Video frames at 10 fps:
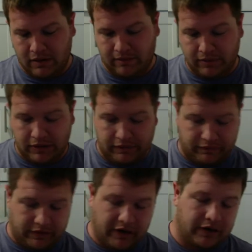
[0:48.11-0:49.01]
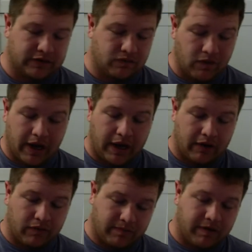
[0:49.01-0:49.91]
believe Rarity's
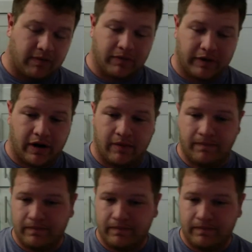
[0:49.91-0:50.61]
white with purple hair.